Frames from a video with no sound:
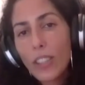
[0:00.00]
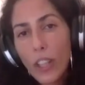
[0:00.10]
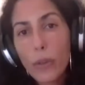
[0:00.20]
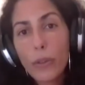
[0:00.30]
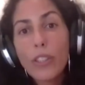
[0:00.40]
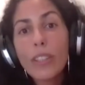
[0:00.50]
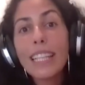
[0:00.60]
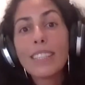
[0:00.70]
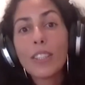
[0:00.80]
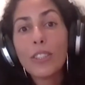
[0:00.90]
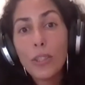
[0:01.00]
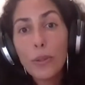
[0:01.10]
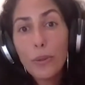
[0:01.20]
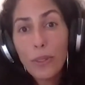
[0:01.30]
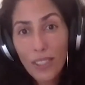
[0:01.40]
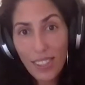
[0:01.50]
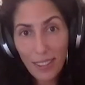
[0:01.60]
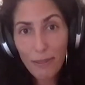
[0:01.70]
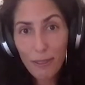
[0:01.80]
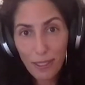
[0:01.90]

No, you need to do stuff.